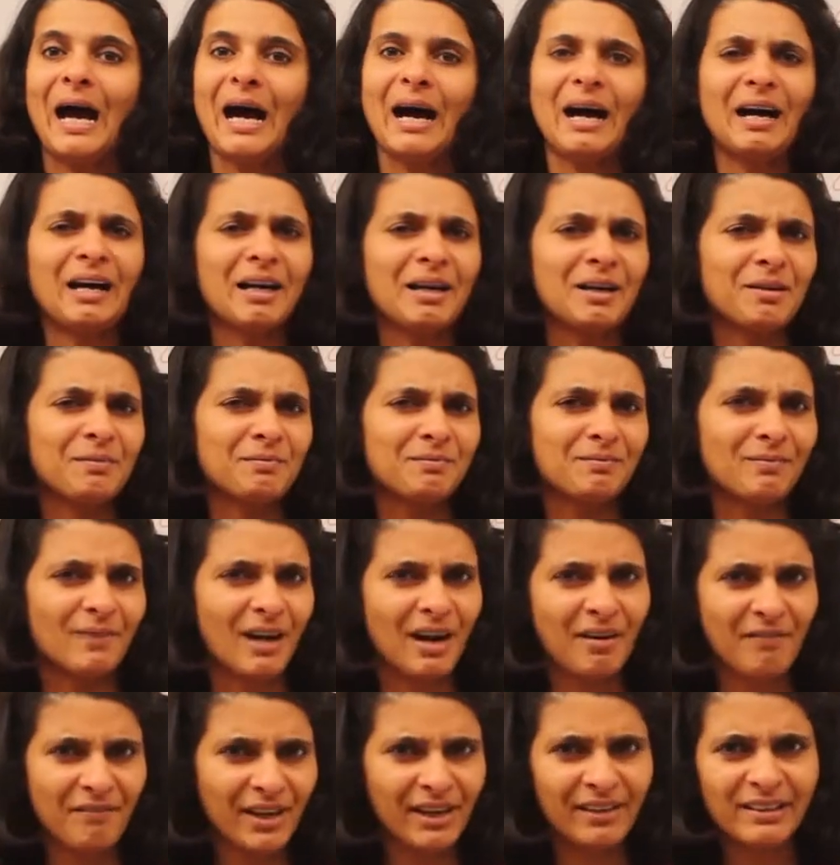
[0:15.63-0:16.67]

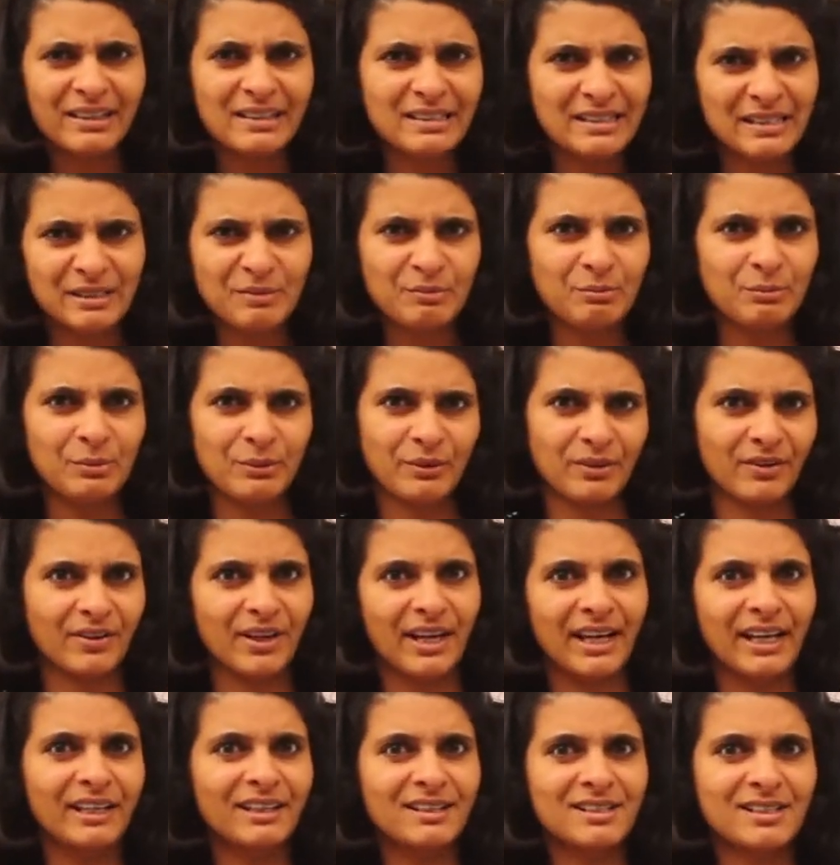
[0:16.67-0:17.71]
are very simple,
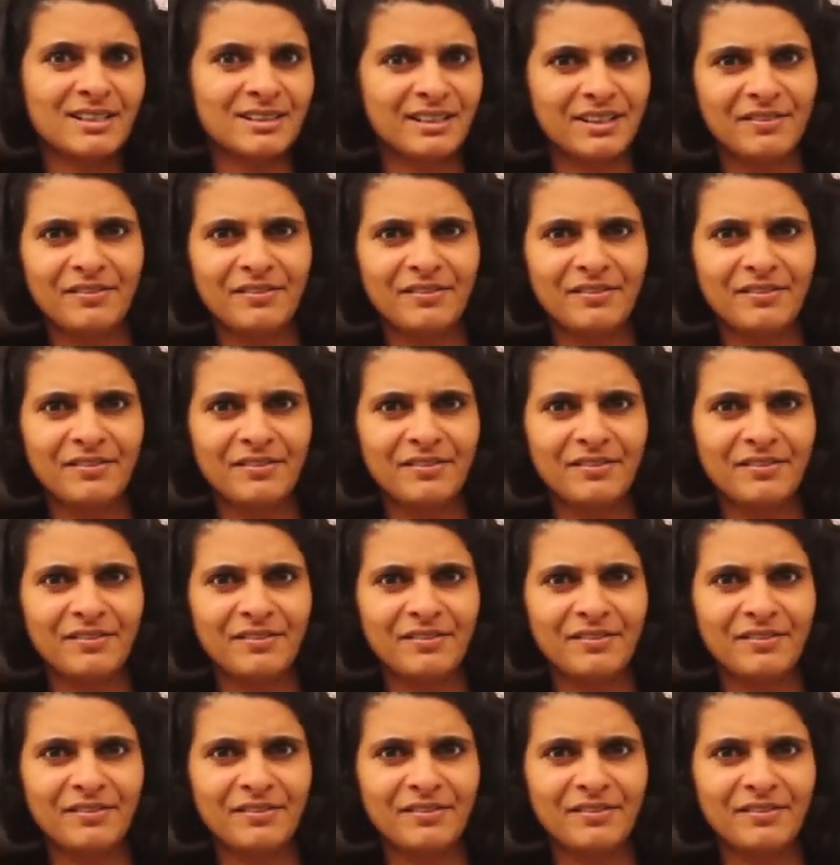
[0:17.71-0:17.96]
right?